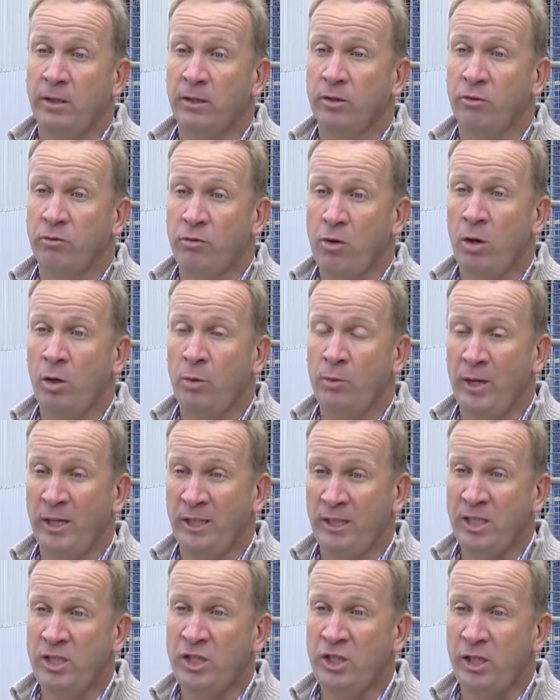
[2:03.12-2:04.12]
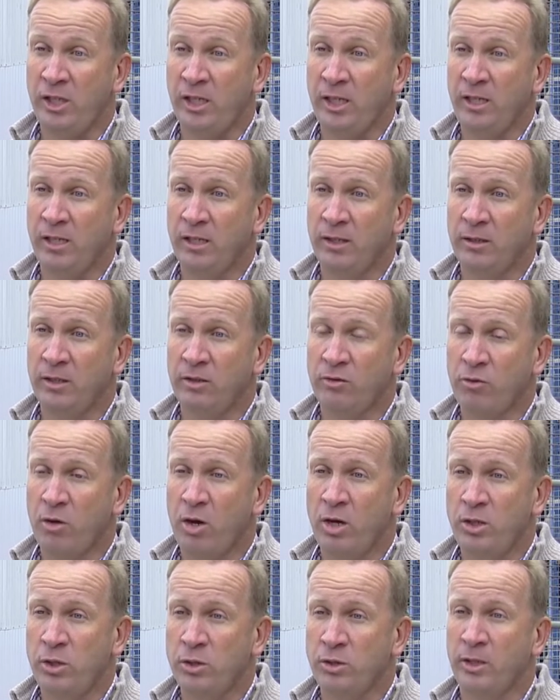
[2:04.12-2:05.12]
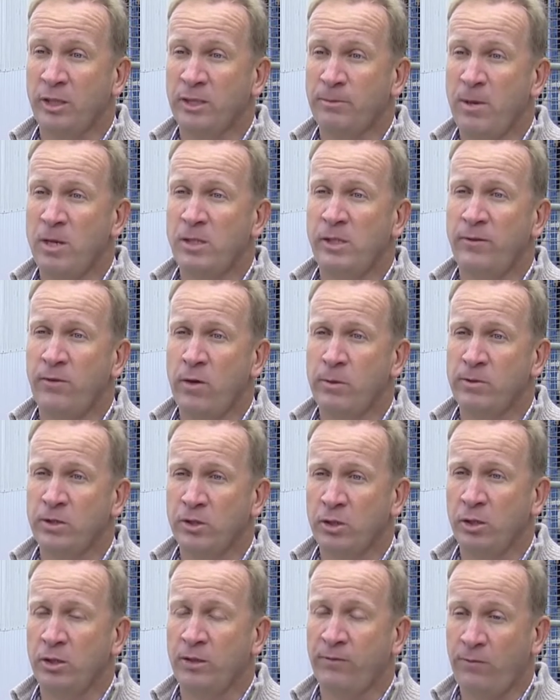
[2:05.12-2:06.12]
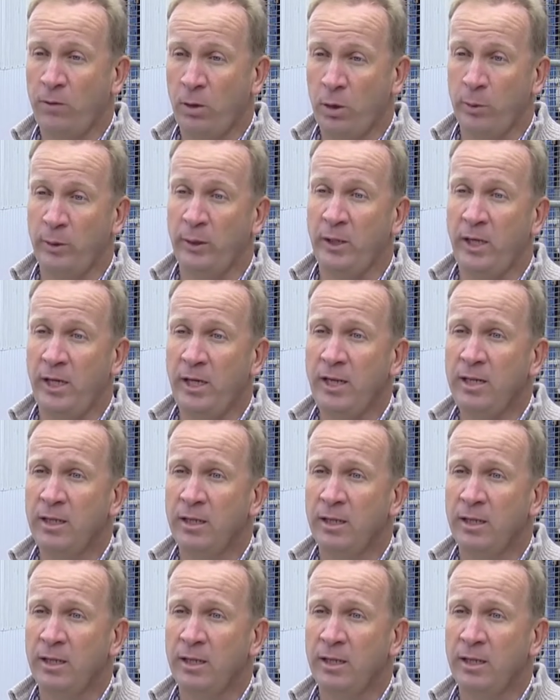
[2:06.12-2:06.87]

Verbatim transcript: to control a weed this year than try and use an expensive herbicide the following year.